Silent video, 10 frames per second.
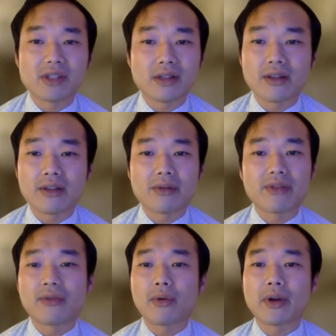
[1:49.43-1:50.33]
to 3,
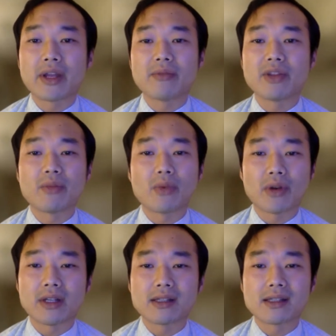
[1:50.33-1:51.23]
4 a.m. in the
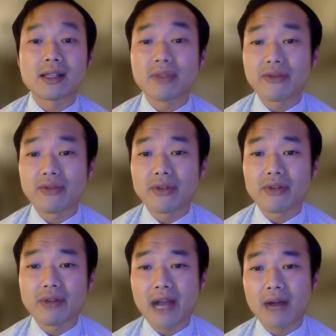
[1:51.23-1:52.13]
morning, sleeping for
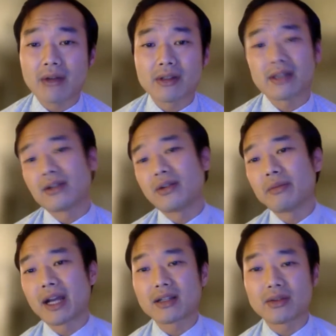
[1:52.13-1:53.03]
3 hours and then going
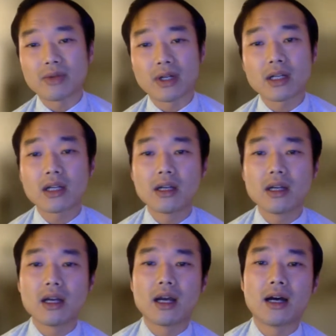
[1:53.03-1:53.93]
back to work
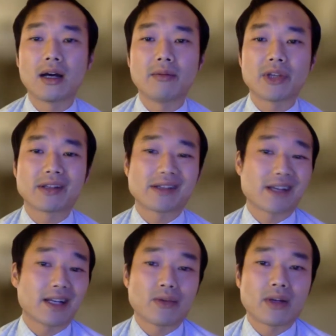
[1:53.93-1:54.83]
because I
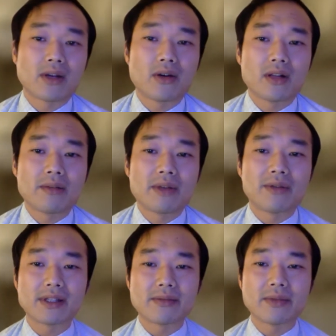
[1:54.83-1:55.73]
didn't want a hole on my
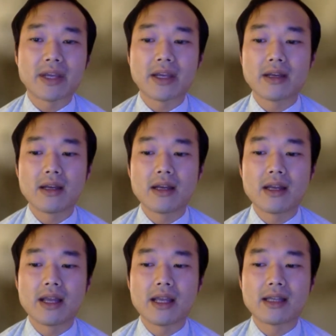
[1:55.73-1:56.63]
resume.
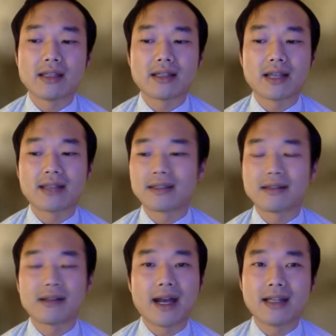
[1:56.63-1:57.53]
And I still
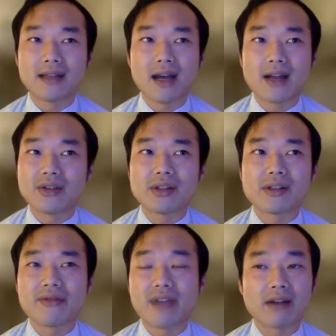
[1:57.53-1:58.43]
had hundreds
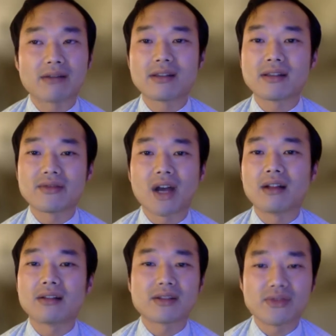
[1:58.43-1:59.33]
of thousands of
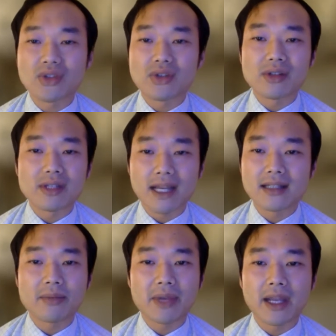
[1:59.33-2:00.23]
dollars of student debt
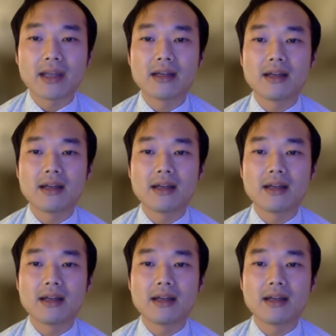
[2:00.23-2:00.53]
to pay.